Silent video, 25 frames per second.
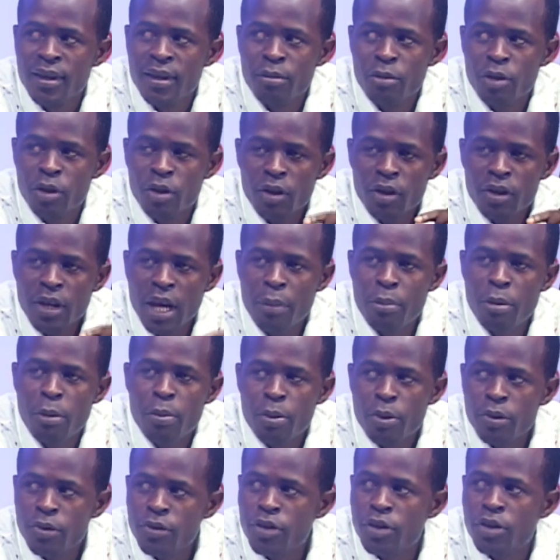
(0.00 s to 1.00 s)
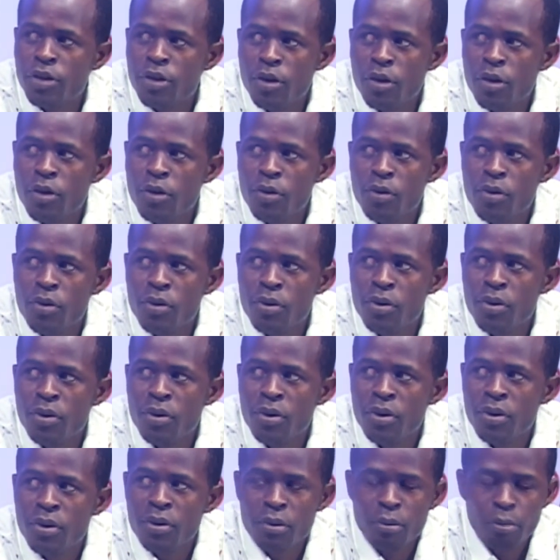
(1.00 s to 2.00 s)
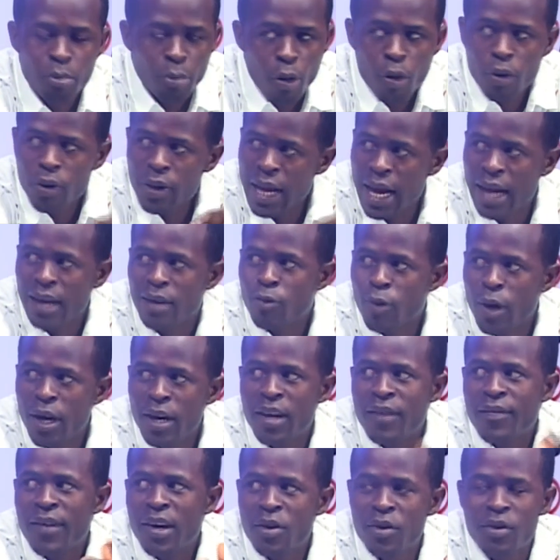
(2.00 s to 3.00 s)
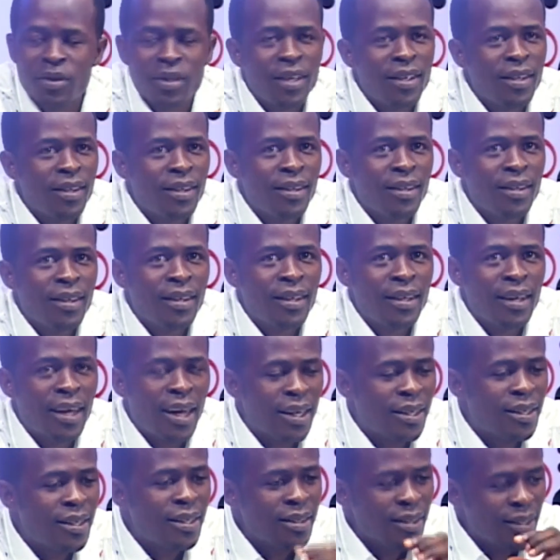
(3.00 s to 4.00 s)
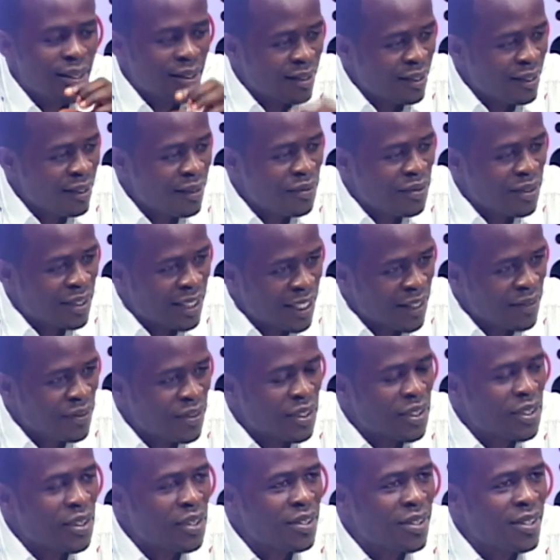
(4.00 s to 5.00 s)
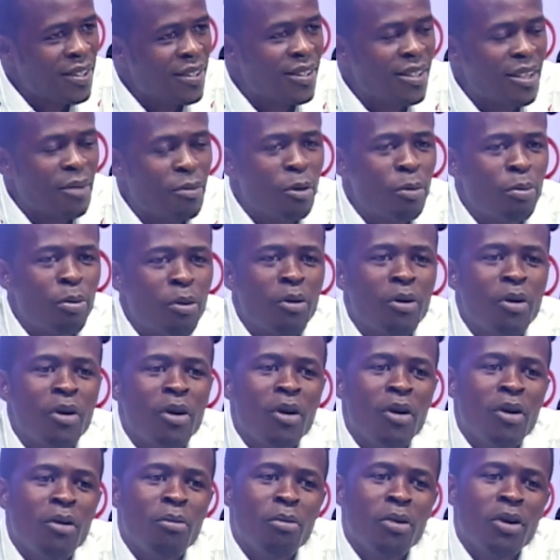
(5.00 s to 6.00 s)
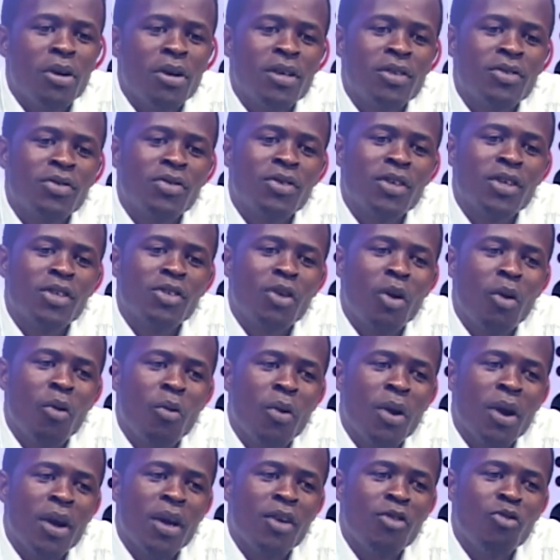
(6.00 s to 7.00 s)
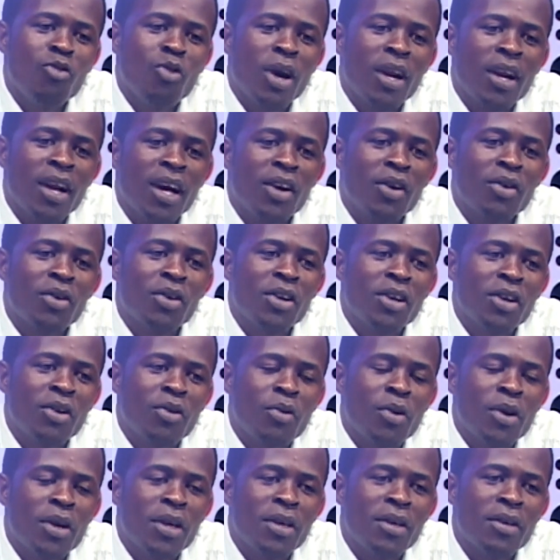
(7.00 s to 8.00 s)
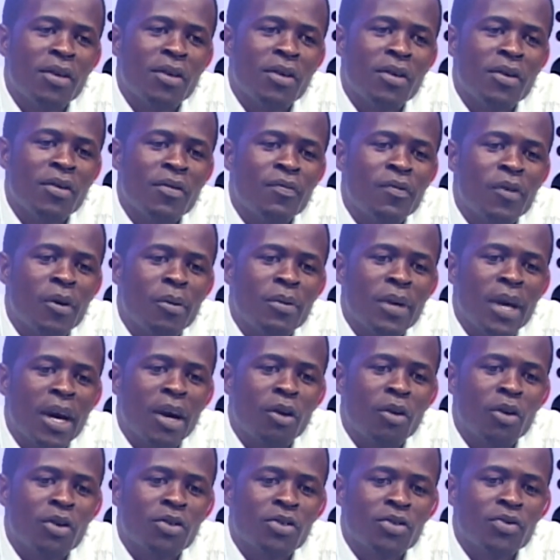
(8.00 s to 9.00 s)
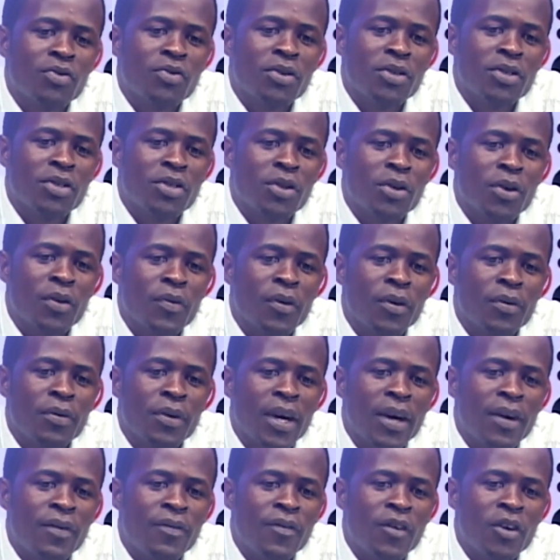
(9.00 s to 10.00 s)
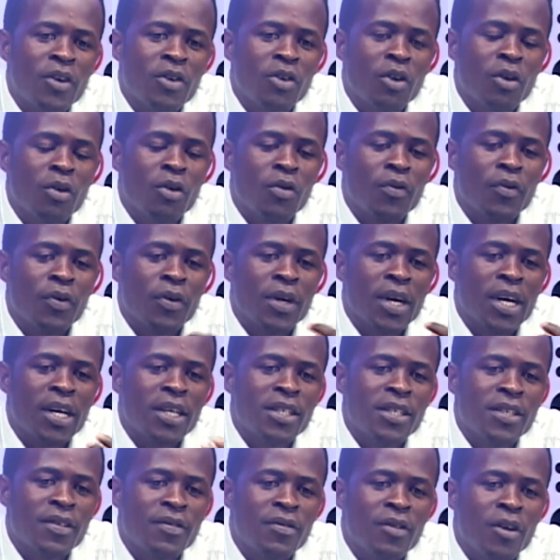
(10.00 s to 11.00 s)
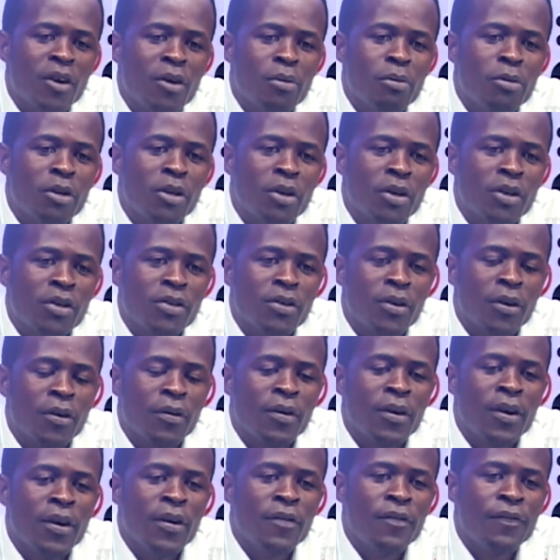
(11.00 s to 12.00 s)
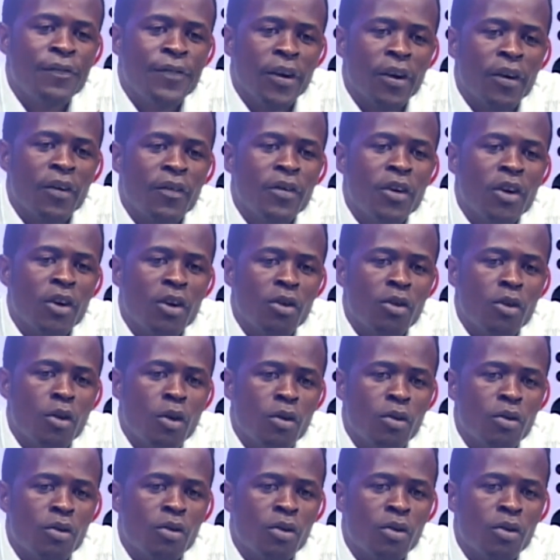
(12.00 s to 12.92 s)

Because your people secure you more than whatever you think. Mm-hmm. I think the chief security is the people. But in a situation where you are not running away from your constituency or from your fundum or from your chiefdom because of fear of the unknown.